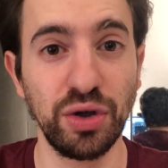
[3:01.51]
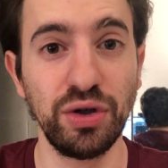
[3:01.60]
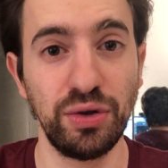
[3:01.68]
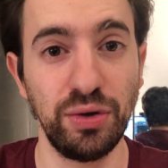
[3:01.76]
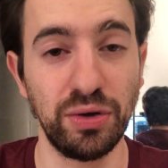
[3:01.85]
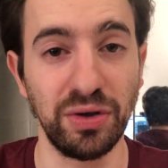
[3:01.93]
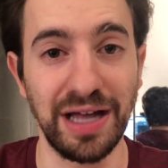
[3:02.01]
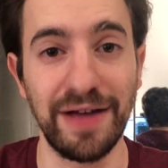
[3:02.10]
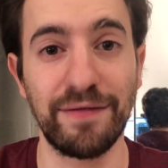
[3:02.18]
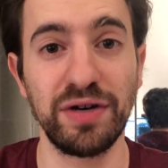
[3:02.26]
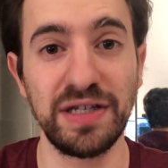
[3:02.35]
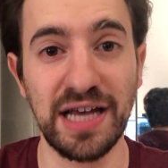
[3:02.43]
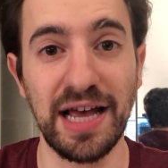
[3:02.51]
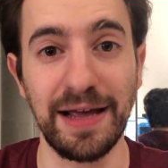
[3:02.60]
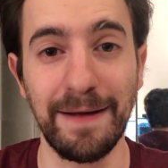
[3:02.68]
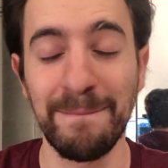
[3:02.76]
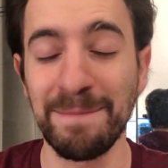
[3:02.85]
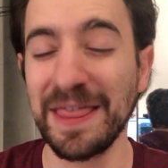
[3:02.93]
on Google every
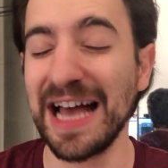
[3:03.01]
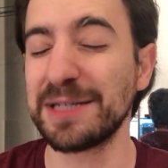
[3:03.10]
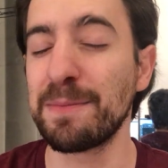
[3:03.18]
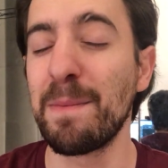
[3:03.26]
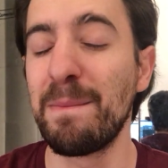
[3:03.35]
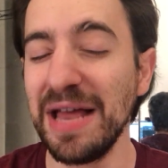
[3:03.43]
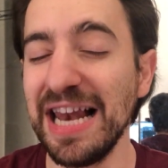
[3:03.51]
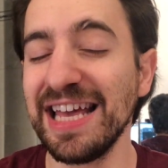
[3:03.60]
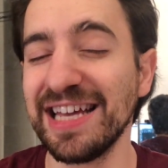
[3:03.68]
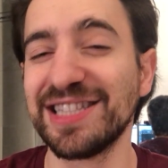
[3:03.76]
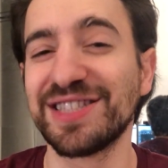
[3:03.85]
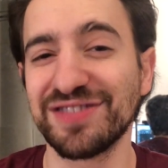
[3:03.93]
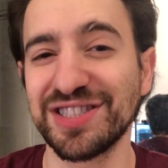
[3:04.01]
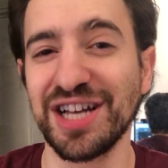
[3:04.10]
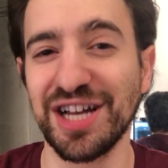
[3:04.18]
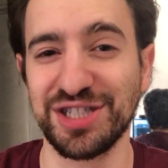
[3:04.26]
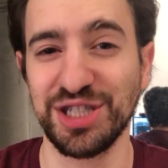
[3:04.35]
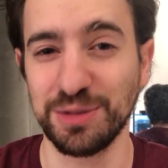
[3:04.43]
day, that's billions of
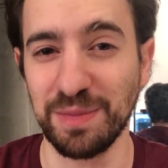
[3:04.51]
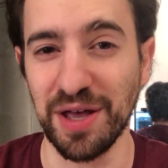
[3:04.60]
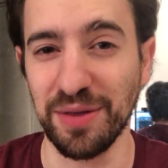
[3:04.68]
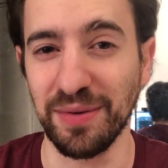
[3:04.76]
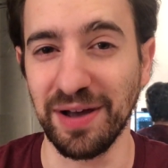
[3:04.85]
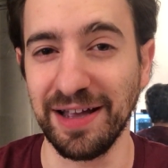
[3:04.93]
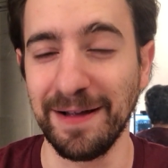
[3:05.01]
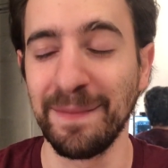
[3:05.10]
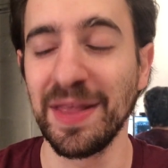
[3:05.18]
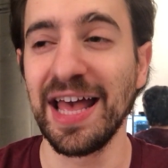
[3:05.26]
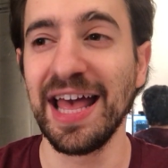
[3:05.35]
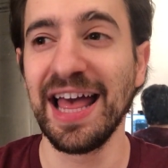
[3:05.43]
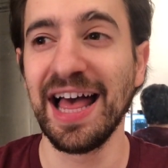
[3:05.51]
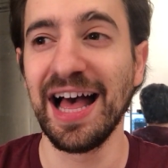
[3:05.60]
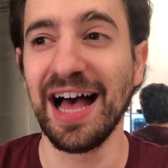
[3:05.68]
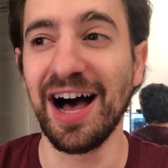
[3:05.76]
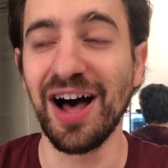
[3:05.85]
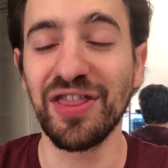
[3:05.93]
searches, by the way,
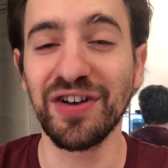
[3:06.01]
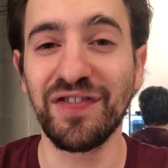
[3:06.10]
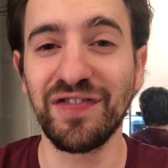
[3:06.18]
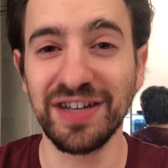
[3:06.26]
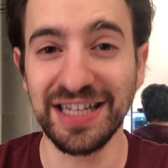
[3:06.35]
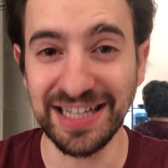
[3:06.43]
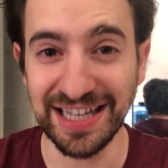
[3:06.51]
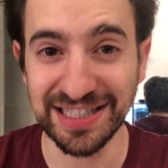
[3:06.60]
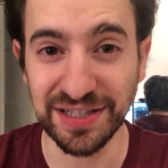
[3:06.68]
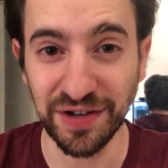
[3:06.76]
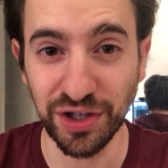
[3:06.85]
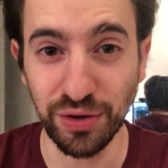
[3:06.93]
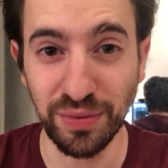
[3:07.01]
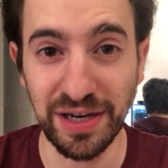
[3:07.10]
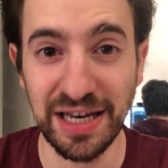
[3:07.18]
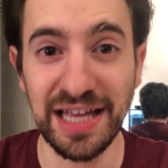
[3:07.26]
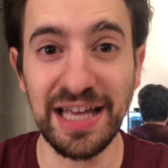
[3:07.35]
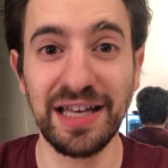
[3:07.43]
is a
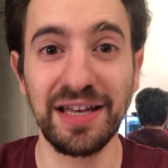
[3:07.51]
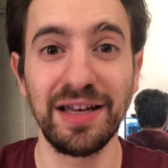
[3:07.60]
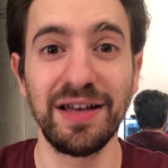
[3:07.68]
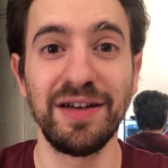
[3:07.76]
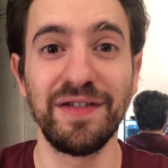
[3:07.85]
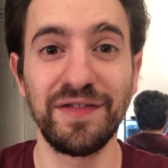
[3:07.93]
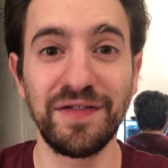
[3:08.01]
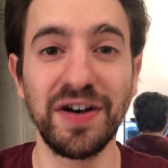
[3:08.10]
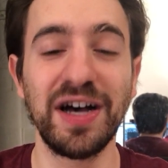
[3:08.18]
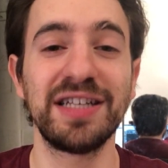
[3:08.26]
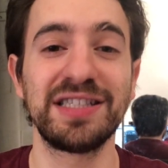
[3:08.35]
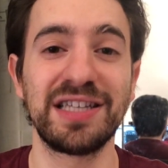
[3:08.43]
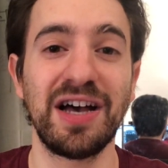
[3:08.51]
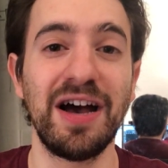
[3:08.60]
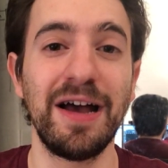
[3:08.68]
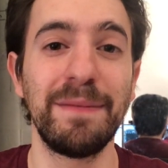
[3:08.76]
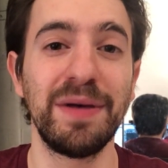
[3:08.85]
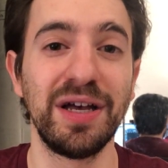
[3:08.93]
unique
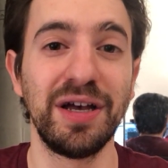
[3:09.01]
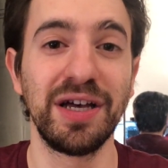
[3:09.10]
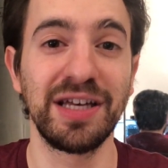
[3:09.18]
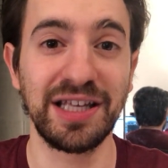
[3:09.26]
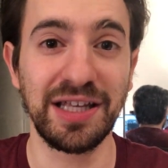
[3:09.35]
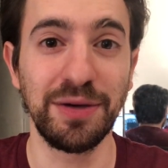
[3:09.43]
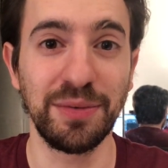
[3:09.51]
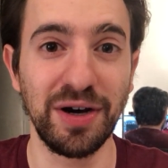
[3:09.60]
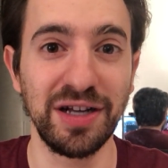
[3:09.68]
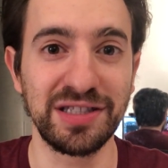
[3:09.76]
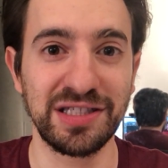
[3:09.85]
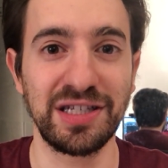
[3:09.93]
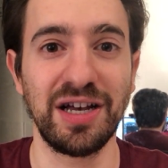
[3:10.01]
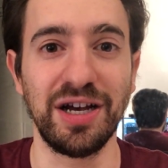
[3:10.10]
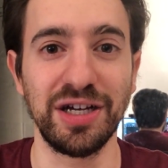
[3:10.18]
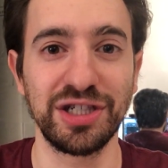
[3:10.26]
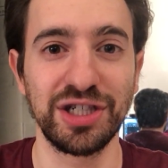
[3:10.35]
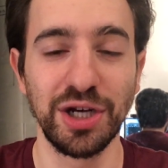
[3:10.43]
first-time keyword
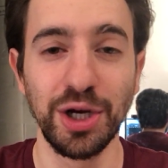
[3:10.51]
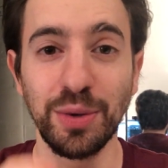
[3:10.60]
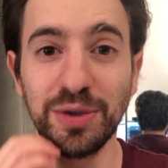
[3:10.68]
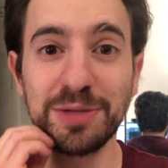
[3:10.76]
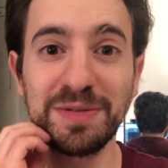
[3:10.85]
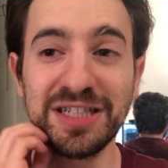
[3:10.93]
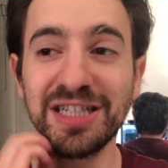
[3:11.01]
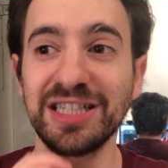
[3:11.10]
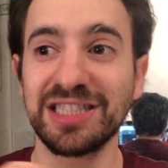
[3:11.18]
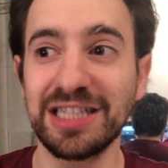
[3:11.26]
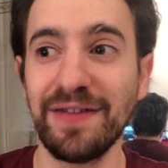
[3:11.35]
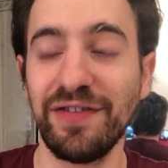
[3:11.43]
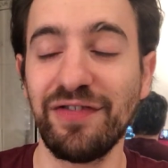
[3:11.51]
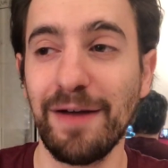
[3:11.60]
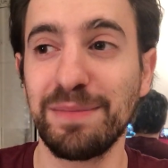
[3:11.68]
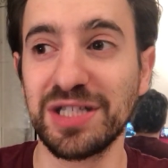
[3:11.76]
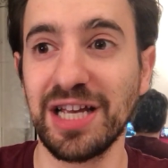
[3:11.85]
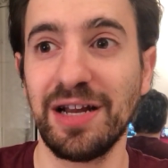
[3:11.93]
search, which means that
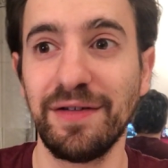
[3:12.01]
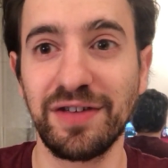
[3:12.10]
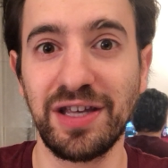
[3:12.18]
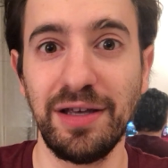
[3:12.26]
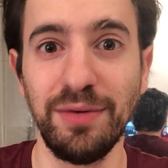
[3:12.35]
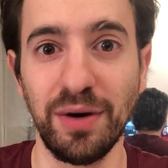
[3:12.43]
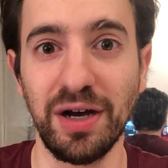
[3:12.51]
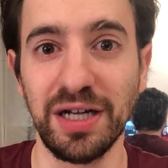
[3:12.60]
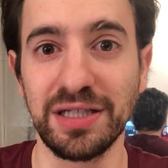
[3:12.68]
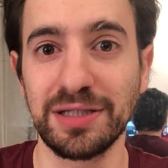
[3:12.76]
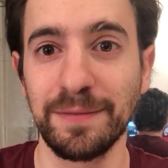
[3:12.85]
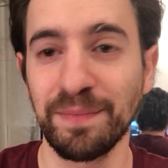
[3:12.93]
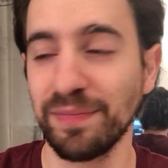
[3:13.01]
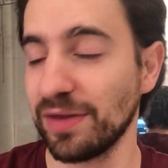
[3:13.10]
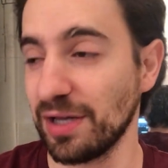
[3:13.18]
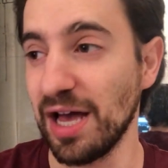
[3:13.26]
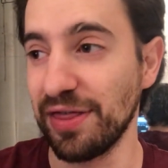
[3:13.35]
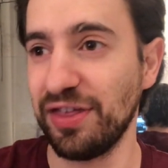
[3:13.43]
75% of keywords,
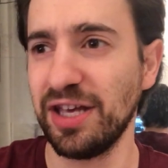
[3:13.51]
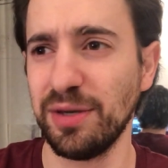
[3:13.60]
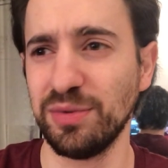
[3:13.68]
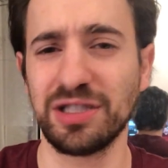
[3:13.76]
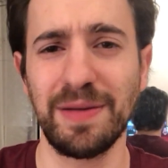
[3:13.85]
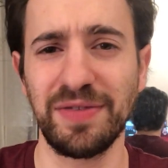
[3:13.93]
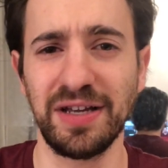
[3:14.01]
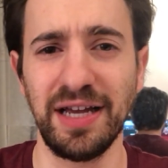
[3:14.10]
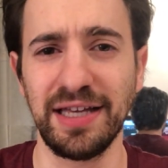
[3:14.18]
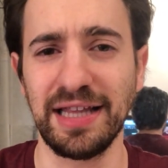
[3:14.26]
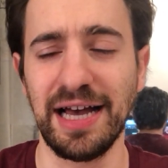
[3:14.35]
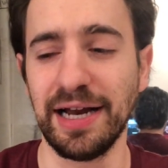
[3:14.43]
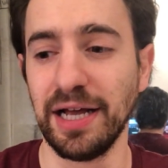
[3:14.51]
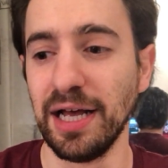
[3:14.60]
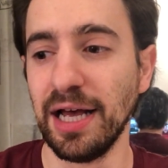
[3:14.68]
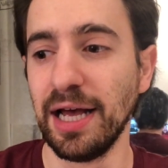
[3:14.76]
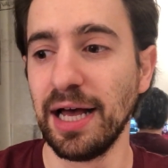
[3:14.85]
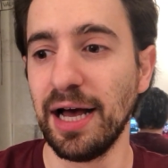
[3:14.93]
I think it was something like that,
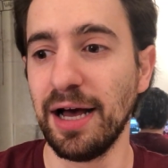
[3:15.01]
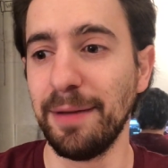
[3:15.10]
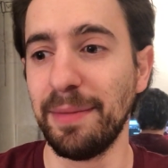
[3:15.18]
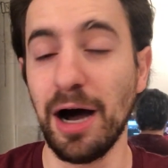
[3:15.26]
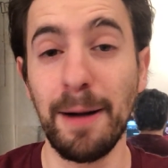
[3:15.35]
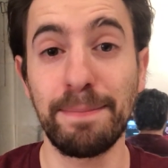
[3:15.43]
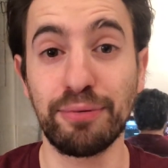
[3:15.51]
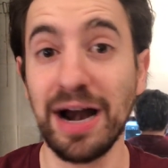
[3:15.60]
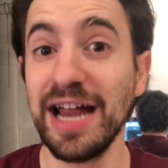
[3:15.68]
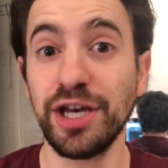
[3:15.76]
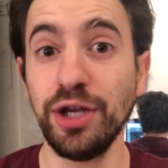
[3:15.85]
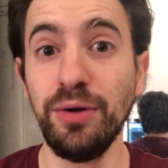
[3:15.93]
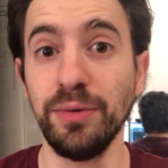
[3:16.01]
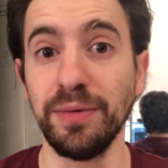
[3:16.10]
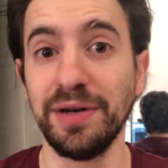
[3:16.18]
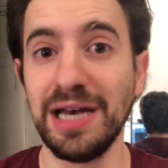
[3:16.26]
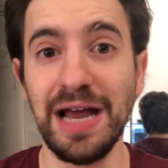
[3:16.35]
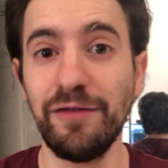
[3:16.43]
are brand new,
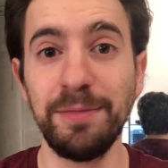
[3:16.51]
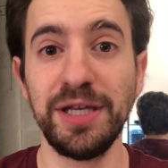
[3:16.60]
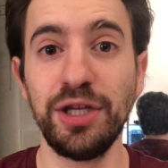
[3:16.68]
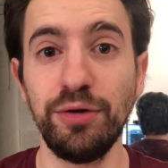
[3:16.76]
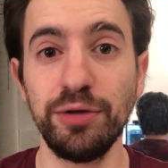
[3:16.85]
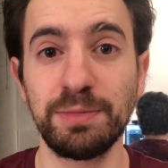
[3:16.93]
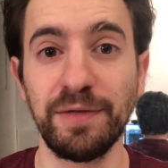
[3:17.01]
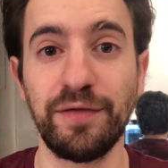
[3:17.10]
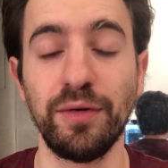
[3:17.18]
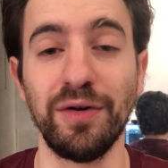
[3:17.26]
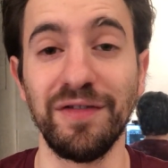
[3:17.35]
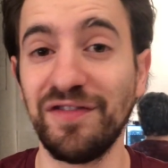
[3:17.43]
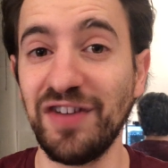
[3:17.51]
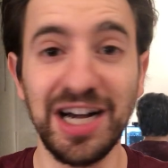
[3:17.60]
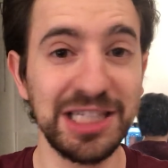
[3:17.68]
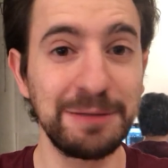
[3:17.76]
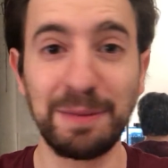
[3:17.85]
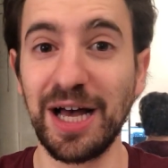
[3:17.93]
never been used before.
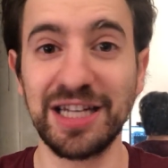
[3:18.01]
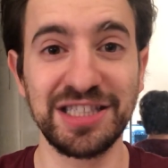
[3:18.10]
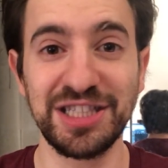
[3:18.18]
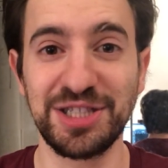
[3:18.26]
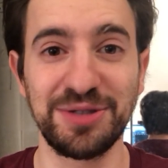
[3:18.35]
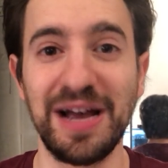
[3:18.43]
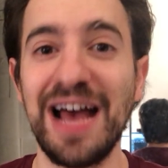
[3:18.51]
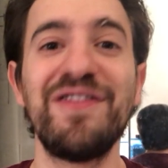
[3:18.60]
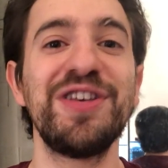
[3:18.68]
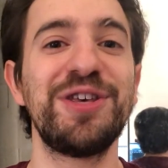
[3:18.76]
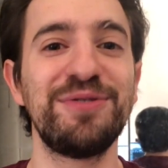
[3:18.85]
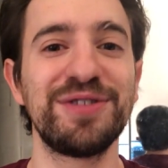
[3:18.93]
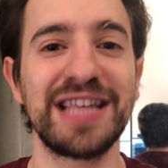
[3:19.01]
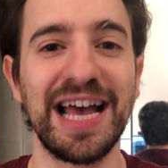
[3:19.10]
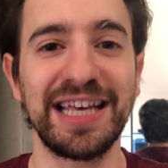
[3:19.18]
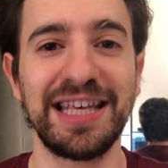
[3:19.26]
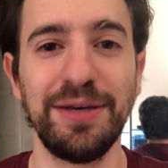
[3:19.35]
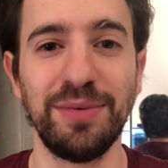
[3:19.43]
First person to ever use that
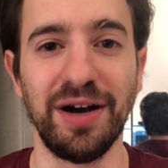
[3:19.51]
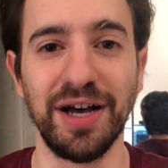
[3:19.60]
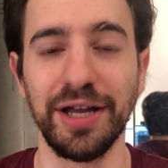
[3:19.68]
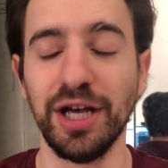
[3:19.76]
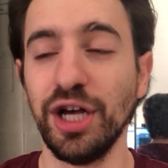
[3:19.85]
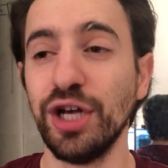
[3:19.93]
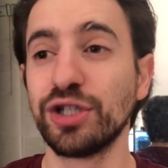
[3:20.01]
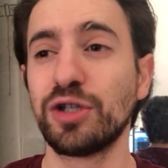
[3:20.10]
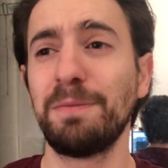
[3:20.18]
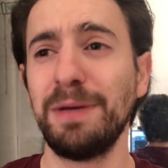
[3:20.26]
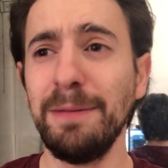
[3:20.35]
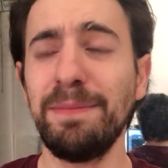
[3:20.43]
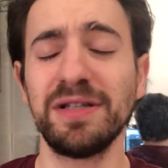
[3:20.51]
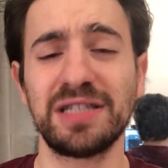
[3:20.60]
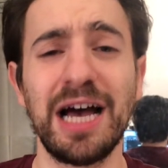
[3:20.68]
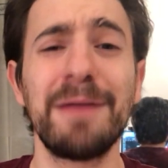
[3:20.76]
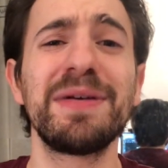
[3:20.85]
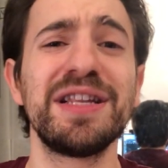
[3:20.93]
keyword. So people
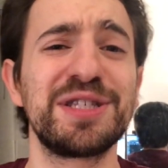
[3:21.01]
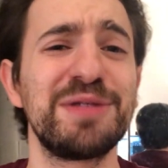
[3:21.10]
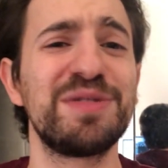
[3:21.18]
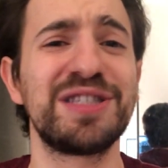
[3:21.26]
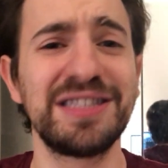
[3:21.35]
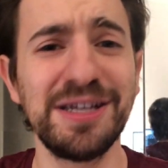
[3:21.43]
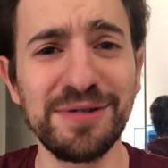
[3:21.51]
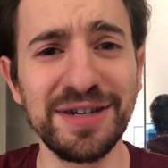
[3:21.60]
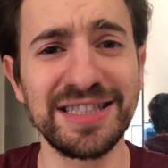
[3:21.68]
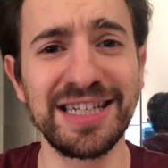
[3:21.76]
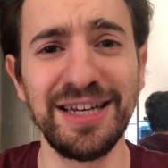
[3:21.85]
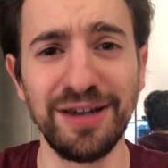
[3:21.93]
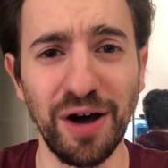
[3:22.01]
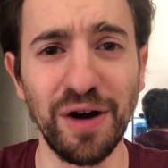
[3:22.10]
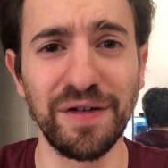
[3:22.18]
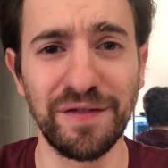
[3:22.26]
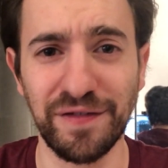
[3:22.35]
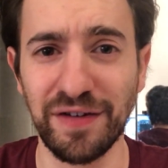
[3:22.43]
type in some seriously
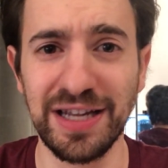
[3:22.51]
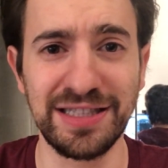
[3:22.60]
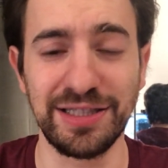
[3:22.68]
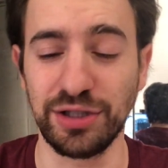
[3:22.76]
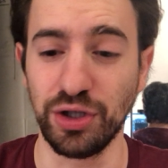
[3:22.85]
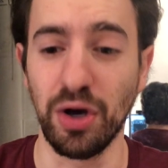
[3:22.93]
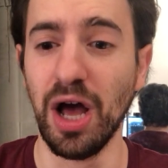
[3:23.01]
long phrases,